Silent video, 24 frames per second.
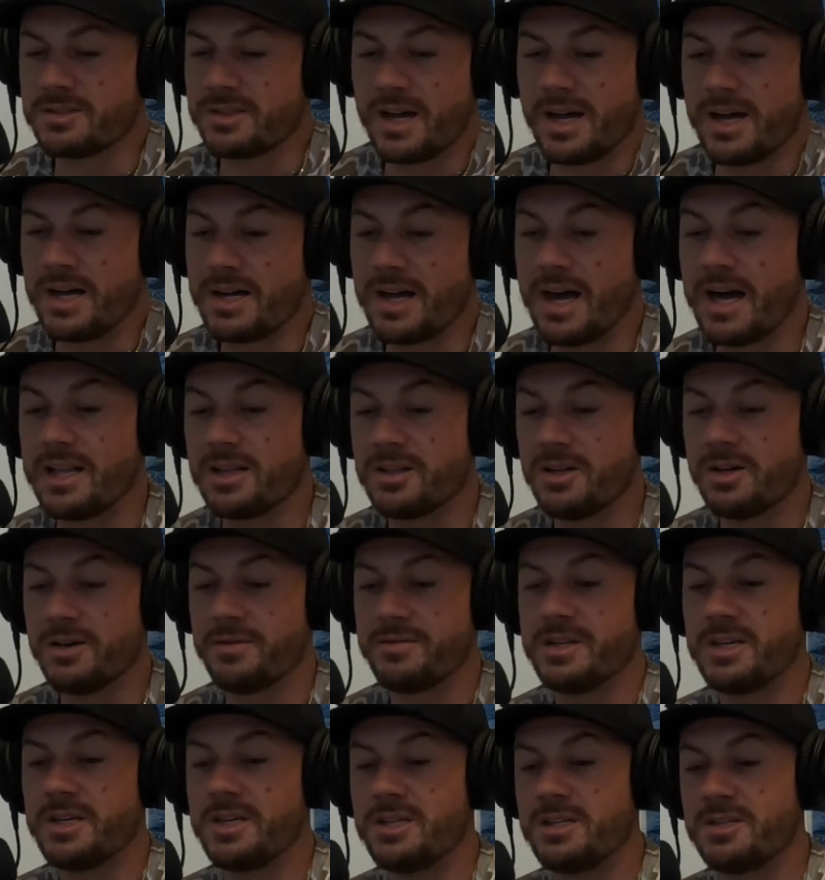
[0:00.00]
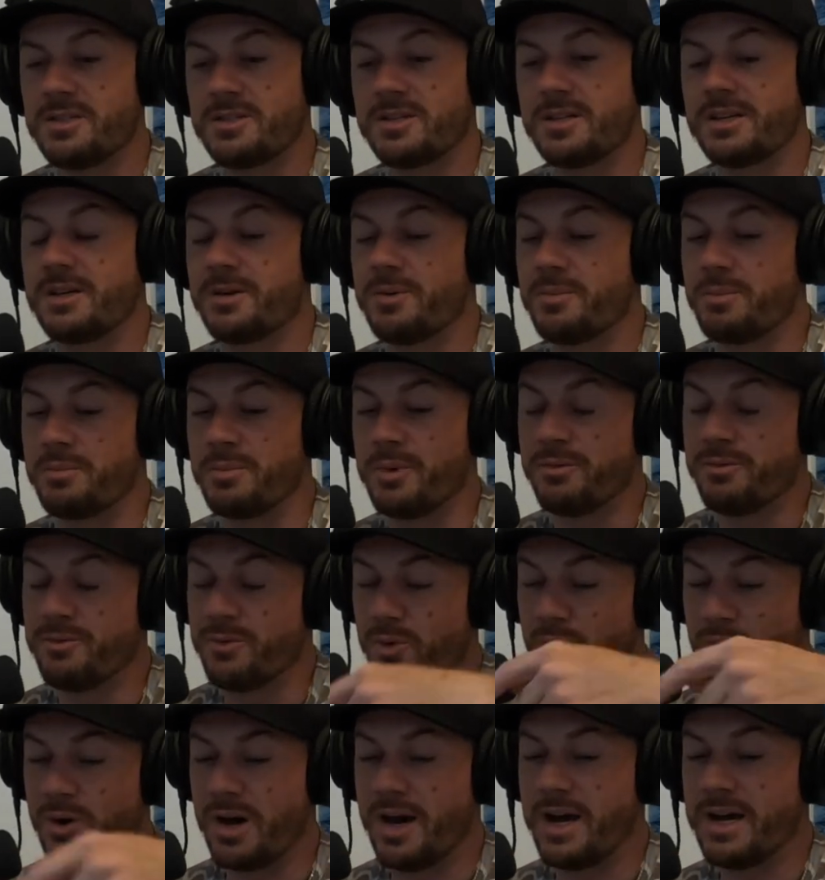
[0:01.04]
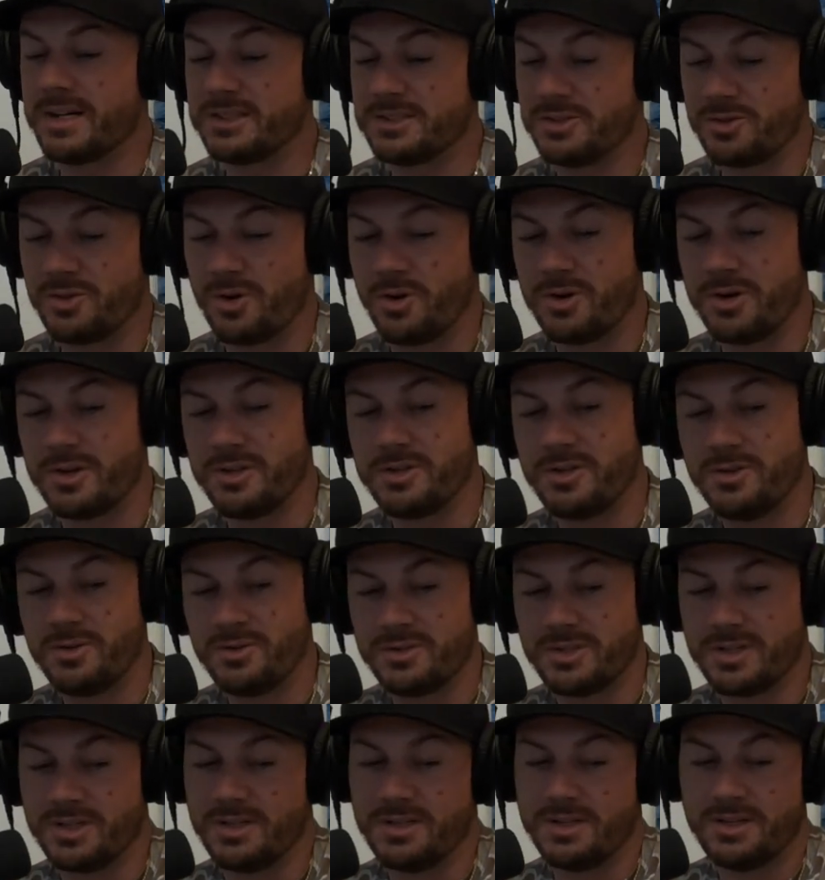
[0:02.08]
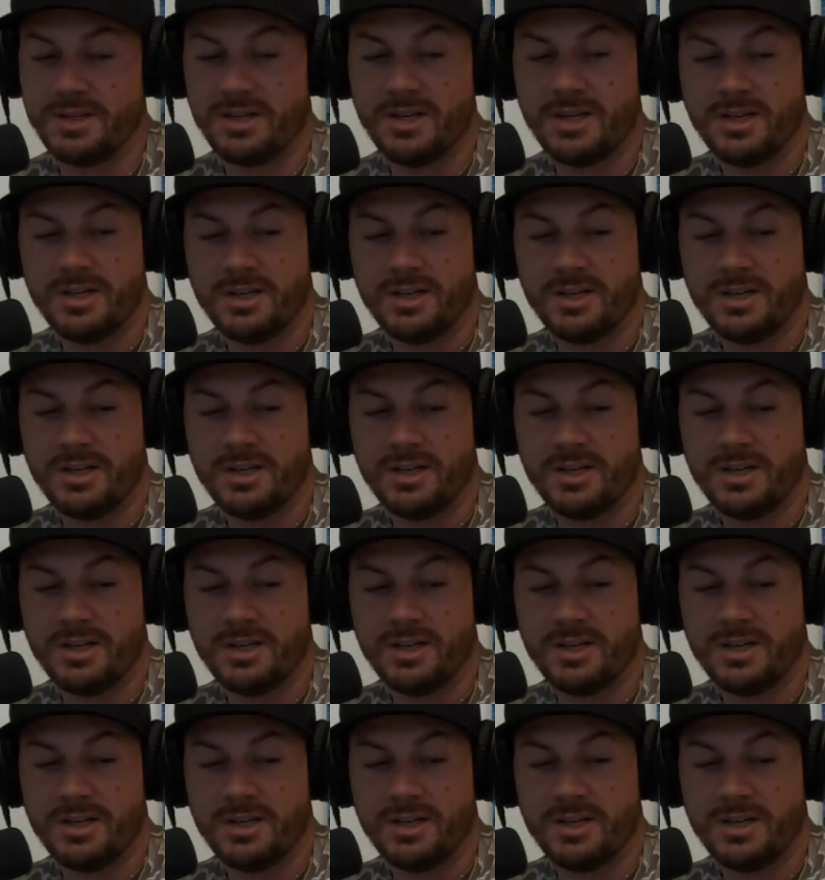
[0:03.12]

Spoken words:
I love these. Before I started using